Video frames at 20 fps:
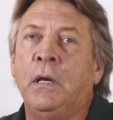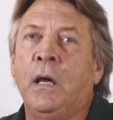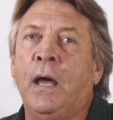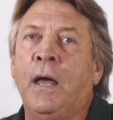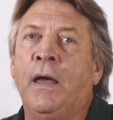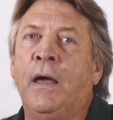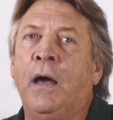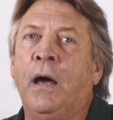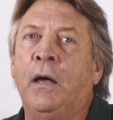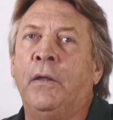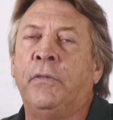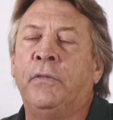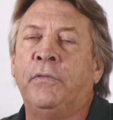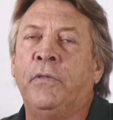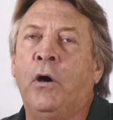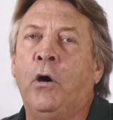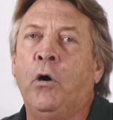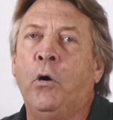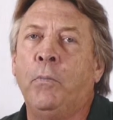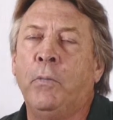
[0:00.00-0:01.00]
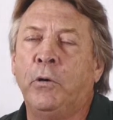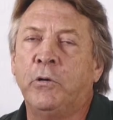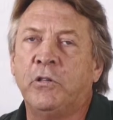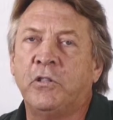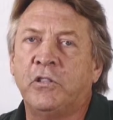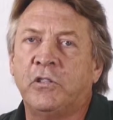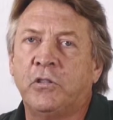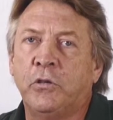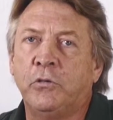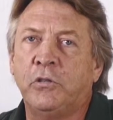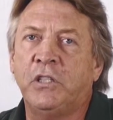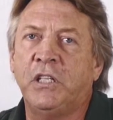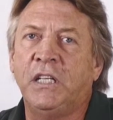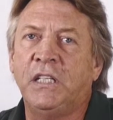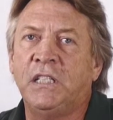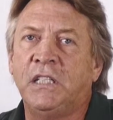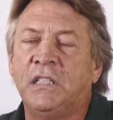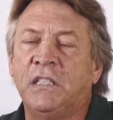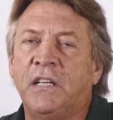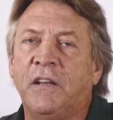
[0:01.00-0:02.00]
Uh, the homeowners
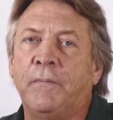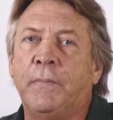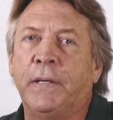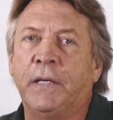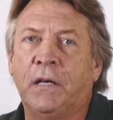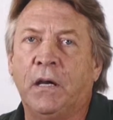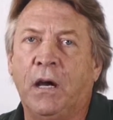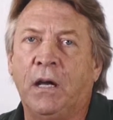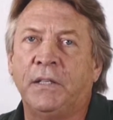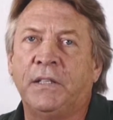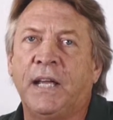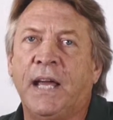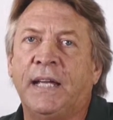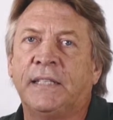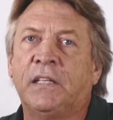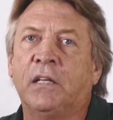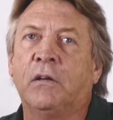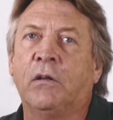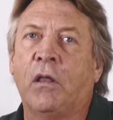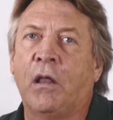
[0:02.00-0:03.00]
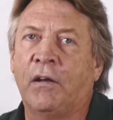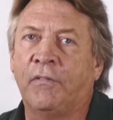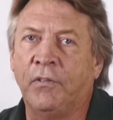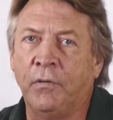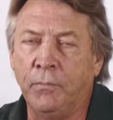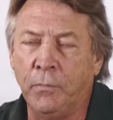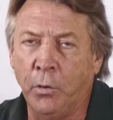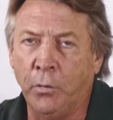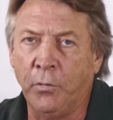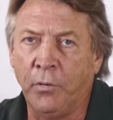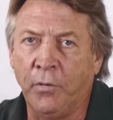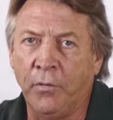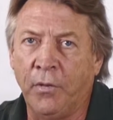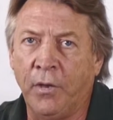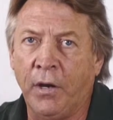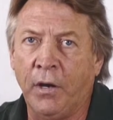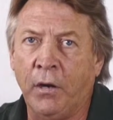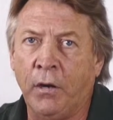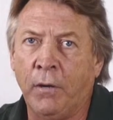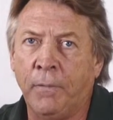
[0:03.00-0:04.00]
associations have been contacted. A lot of them know they're
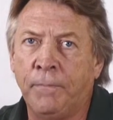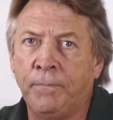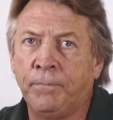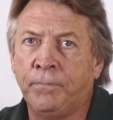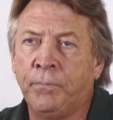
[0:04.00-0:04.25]
there.